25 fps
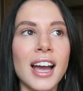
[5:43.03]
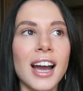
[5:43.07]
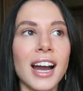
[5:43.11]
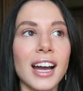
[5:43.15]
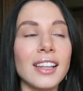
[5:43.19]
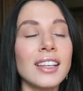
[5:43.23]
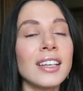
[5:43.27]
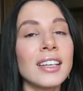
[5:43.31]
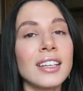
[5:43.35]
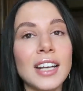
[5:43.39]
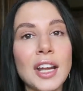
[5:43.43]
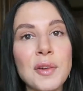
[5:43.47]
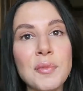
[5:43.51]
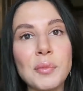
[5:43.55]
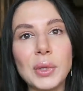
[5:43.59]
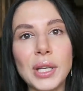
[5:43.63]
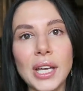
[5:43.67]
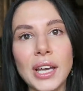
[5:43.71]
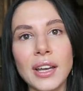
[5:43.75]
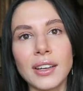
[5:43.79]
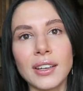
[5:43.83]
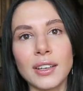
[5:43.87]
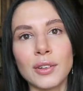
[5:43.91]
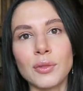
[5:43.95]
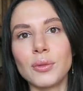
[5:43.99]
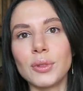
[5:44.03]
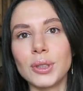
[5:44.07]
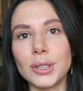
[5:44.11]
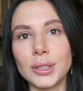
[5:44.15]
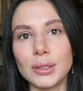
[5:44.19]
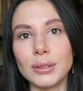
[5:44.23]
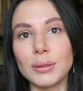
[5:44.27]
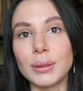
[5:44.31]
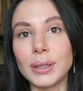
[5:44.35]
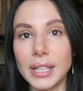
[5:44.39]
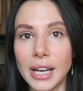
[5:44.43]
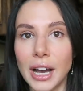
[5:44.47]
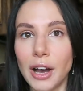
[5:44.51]
I think an MBA can
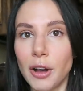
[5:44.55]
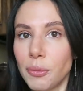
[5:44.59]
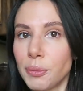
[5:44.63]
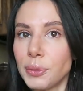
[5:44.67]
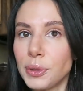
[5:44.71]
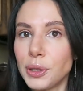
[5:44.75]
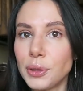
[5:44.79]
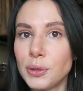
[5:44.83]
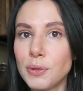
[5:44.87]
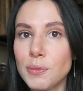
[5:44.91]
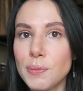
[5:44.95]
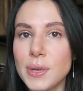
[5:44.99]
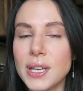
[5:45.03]
really, really help you